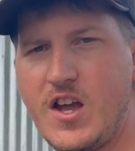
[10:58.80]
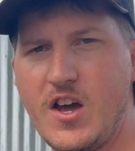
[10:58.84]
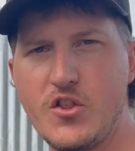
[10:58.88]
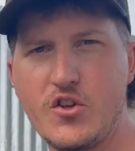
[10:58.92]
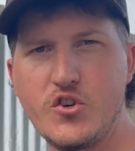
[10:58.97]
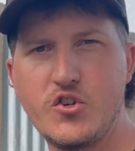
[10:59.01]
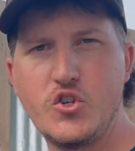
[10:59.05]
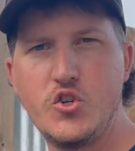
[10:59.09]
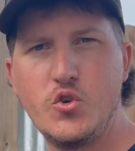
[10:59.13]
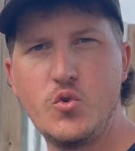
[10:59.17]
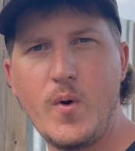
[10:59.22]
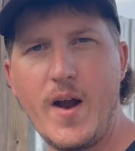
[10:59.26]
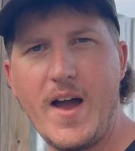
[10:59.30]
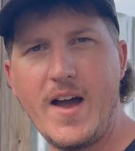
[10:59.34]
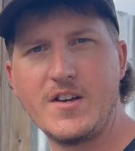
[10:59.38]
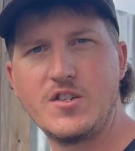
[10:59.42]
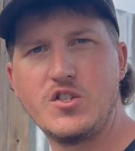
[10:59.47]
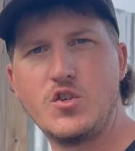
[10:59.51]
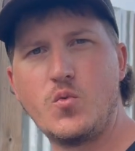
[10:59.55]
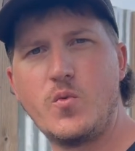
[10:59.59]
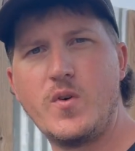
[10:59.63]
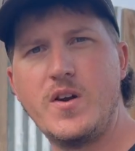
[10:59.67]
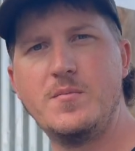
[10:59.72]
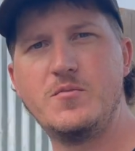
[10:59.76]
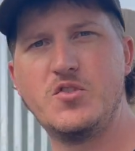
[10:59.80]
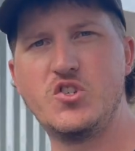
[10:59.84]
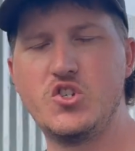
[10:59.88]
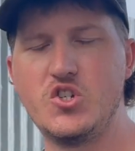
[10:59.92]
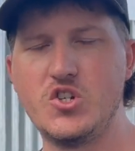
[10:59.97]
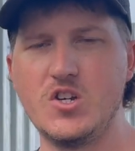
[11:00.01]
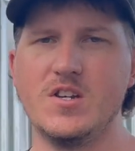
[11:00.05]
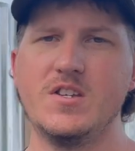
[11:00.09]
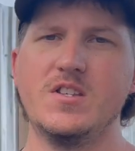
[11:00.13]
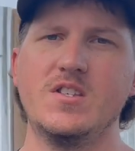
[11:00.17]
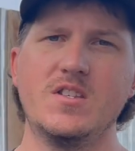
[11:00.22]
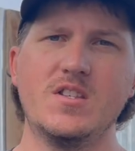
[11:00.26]
other 2 racks of ribs
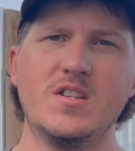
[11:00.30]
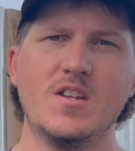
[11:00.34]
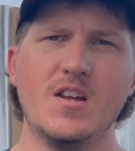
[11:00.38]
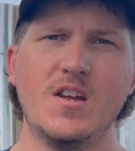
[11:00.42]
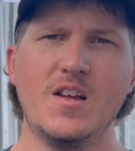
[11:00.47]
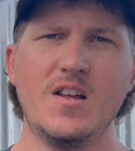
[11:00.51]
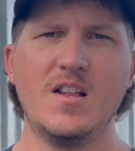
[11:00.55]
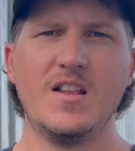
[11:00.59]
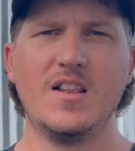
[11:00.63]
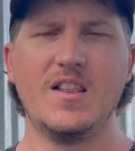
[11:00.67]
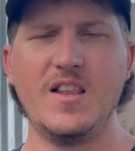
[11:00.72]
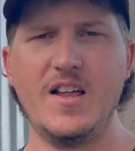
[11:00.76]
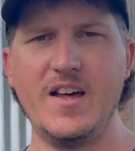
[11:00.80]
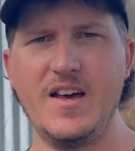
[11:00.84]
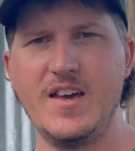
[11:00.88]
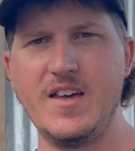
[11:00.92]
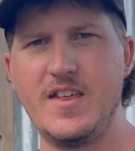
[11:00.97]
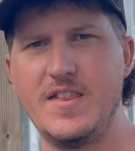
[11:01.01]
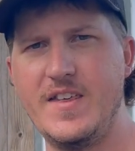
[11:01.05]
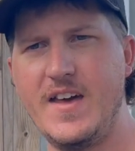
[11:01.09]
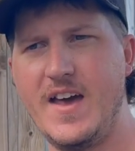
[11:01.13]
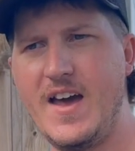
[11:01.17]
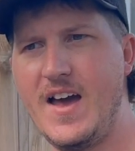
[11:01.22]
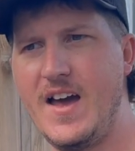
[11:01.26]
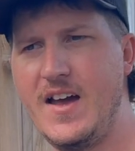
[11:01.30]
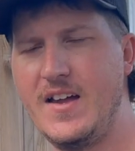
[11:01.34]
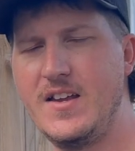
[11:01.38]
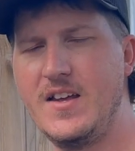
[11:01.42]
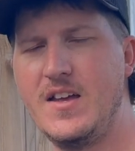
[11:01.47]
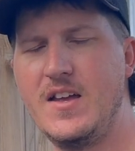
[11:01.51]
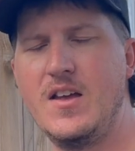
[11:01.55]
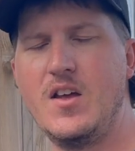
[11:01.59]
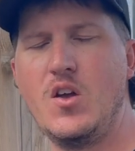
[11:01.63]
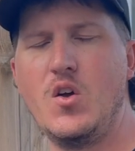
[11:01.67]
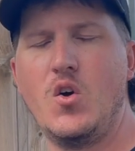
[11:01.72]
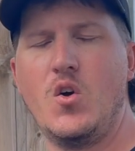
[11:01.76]
just like that.
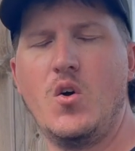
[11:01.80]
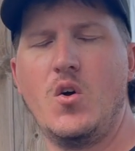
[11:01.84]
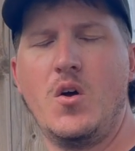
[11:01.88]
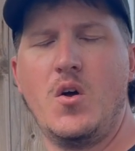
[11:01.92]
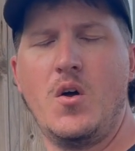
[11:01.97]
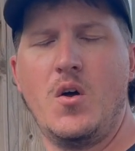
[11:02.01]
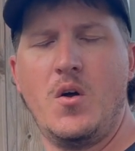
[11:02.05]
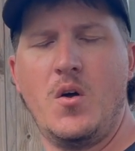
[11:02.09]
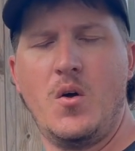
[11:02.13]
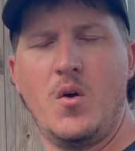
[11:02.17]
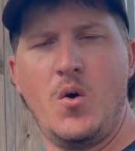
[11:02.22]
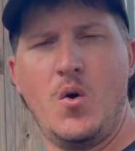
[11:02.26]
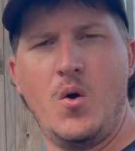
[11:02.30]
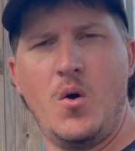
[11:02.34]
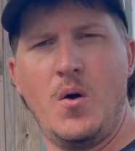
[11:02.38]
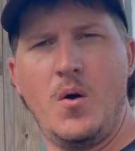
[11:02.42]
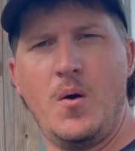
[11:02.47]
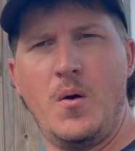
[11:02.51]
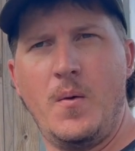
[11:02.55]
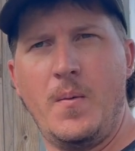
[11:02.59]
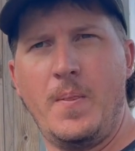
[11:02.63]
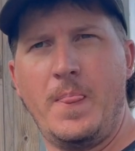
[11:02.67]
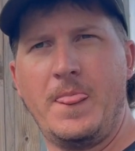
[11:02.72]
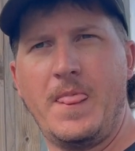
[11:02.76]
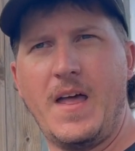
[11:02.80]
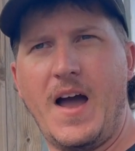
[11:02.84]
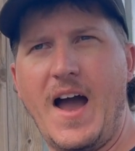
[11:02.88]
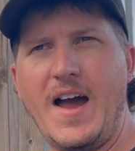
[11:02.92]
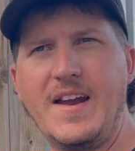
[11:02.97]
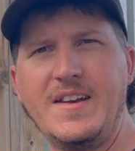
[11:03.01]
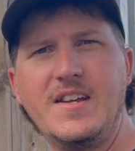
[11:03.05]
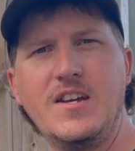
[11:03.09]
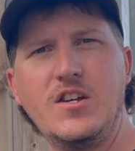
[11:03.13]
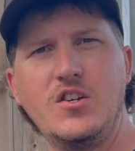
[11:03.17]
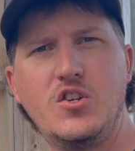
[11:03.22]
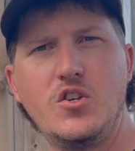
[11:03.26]
I
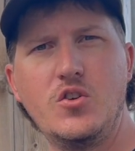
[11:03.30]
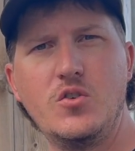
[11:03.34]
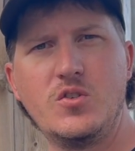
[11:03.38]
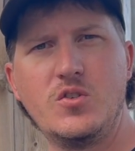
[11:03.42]
did do